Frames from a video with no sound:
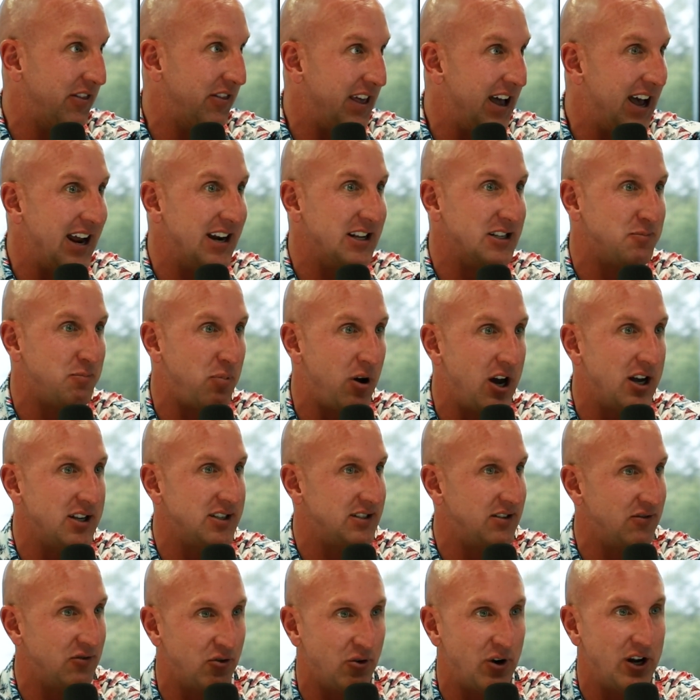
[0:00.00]
That is
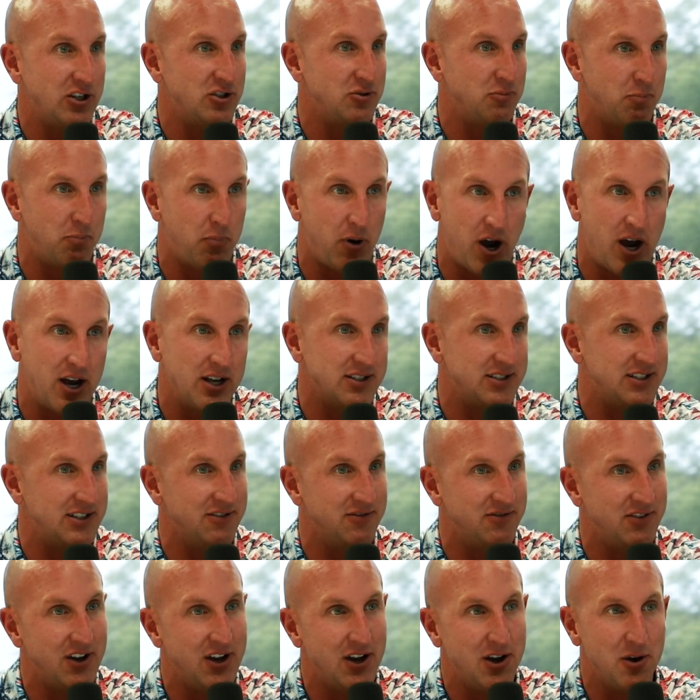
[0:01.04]
positive direction,
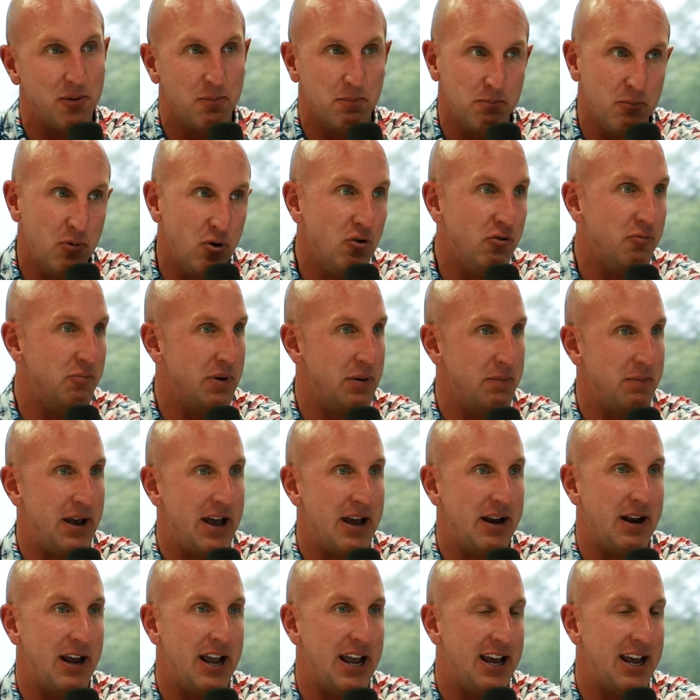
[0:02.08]
positive movement, man.